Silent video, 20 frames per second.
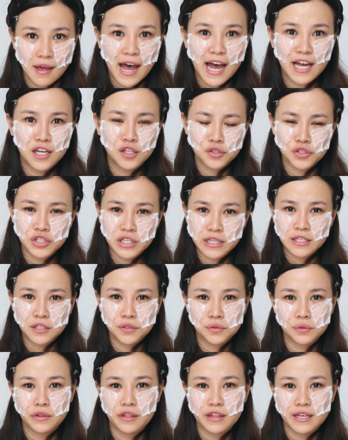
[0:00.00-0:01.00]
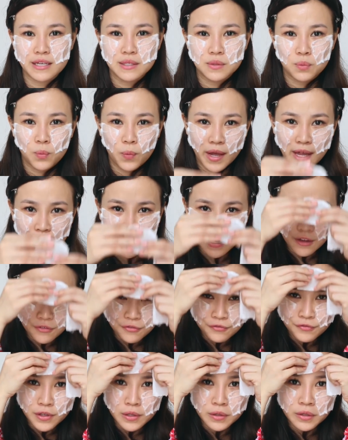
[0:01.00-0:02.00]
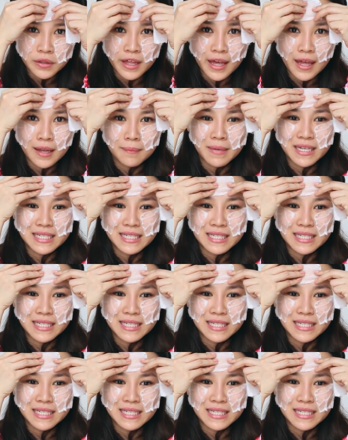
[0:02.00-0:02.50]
I usually do this when I feel that